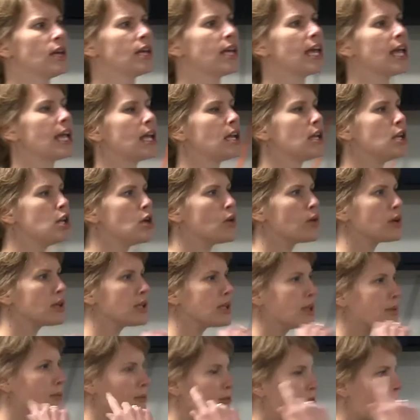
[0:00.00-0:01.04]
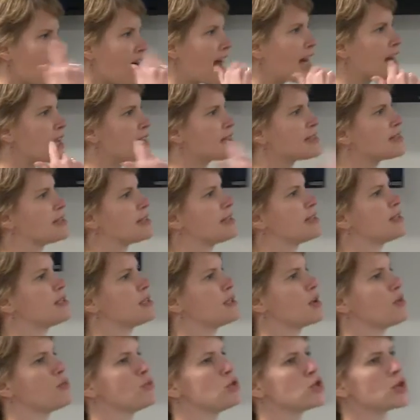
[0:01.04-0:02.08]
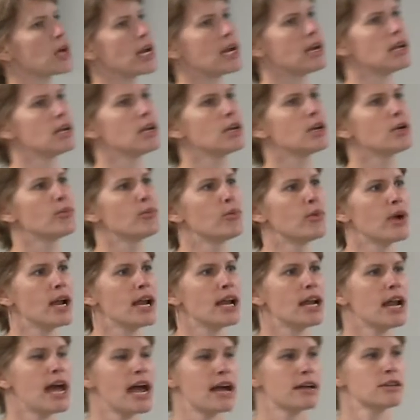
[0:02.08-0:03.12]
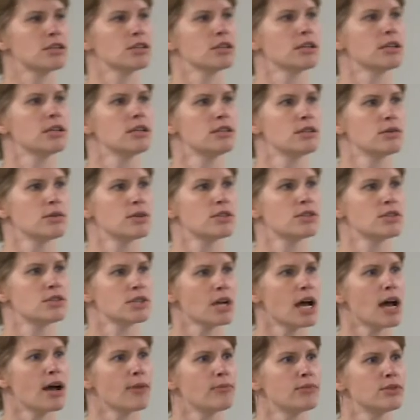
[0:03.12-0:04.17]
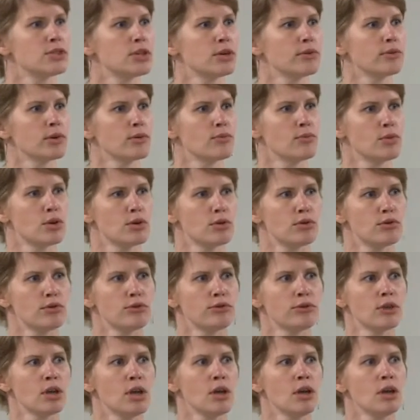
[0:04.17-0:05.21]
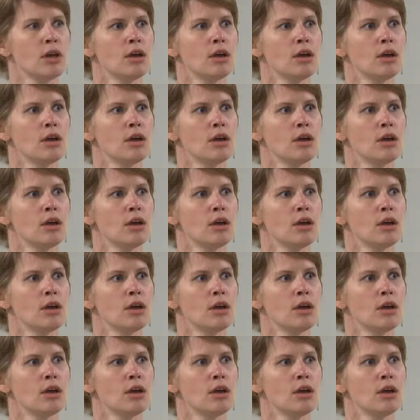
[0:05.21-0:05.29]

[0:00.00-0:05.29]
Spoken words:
can your lymphatic system draining your brain actually do its job to remove